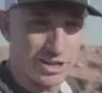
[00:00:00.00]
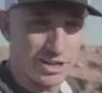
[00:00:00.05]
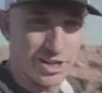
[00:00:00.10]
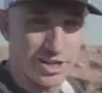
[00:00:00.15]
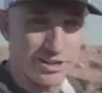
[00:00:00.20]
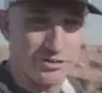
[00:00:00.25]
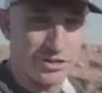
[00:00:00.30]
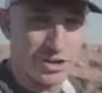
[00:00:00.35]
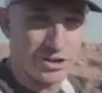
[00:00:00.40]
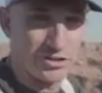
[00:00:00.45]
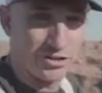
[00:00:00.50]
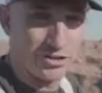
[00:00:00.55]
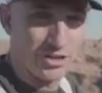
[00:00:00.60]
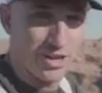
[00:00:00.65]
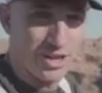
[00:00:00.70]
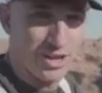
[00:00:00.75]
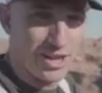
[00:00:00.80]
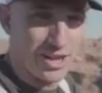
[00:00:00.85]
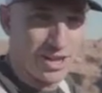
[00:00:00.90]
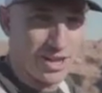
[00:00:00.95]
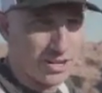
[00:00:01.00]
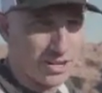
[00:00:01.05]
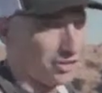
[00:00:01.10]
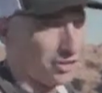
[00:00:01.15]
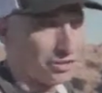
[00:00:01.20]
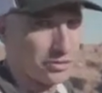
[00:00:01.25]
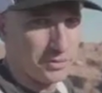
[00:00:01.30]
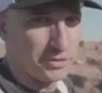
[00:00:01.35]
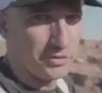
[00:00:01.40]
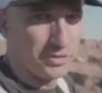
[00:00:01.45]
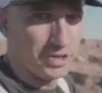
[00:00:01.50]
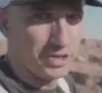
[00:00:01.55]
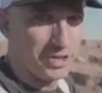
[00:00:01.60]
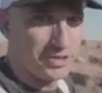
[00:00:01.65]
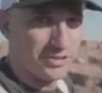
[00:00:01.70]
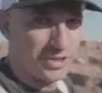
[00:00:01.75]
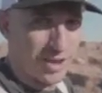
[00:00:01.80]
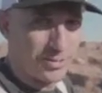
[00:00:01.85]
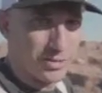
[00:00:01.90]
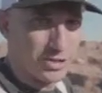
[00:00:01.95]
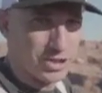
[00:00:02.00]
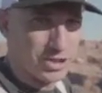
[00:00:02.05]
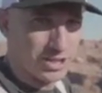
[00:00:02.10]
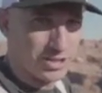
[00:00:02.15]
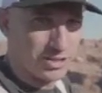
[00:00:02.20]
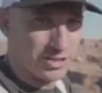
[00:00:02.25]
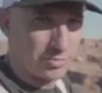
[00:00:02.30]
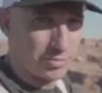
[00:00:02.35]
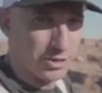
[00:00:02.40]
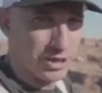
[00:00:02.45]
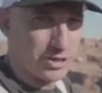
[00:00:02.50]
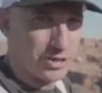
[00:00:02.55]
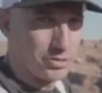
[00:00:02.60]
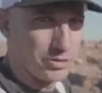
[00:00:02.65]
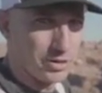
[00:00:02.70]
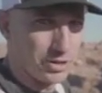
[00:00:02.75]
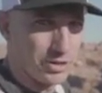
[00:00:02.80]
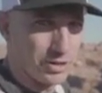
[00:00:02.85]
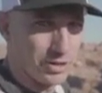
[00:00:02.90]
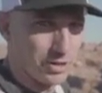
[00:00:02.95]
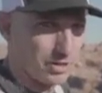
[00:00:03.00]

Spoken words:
a lot of friction and ultimately damaging the brake cord.